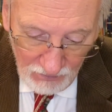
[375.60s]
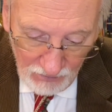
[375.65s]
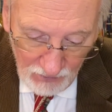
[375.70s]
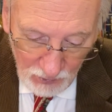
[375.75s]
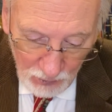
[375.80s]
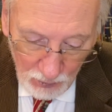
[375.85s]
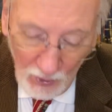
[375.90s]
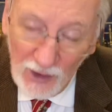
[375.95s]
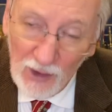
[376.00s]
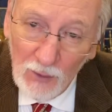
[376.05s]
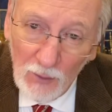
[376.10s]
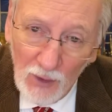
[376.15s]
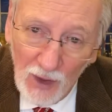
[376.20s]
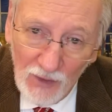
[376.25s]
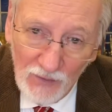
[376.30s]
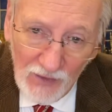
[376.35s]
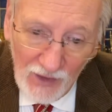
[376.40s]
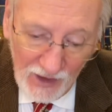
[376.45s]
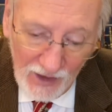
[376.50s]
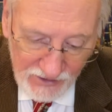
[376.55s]
right
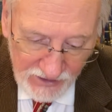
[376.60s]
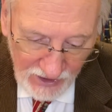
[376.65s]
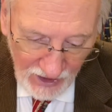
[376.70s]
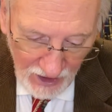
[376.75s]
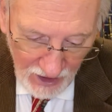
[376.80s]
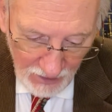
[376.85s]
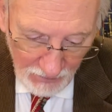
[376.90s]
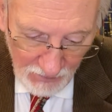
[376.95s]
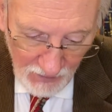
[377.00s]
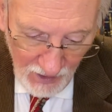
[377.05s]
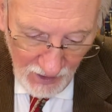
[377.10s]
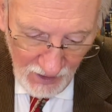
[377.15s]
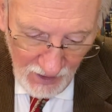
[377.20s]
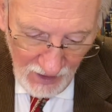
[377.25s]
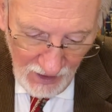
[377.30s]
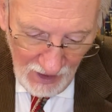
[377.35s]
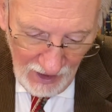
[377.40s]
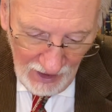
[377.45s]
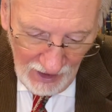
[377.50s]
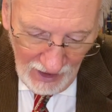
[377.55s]
around that time,
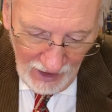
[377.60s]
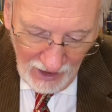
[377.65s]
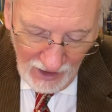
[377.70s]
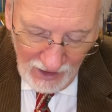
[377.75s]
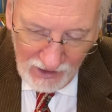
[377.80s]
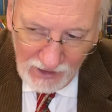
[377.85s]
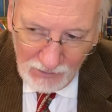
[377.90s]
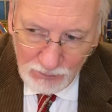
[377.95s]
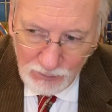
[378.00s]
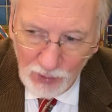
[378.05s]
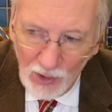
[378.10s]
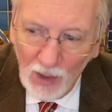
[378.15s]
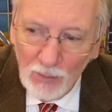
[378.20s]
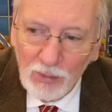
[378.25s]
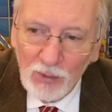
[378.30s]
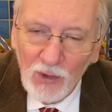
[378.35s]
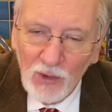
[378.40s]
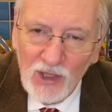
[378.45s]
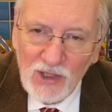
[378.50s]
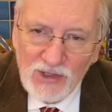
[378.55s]
and
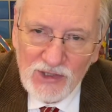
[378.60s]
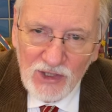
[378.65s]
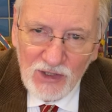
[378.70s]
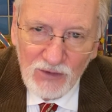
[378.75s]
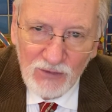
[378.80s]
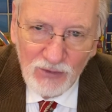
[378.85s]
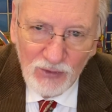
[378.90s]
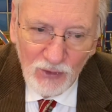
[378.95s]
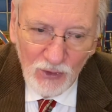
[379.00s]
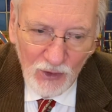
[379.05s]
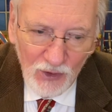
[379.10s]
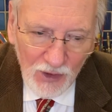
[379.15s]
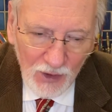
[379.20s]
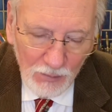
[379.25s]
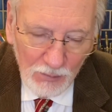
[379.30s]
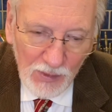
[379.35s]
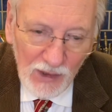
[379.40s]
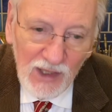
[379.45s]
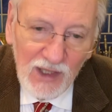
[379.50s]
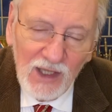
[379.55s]
preparation for the
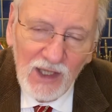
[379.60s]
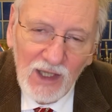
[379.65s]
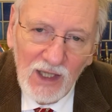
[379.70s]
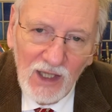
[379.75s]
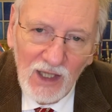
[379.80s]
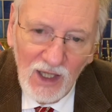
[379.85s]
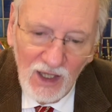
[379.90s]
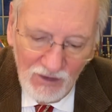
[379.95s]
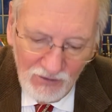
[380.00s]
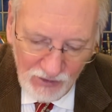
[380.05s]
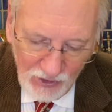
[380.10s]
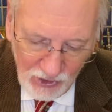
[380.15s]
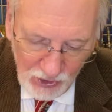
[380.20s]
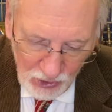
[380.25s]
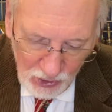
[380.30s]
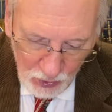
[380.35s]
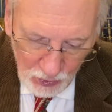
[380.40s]
beginning of a new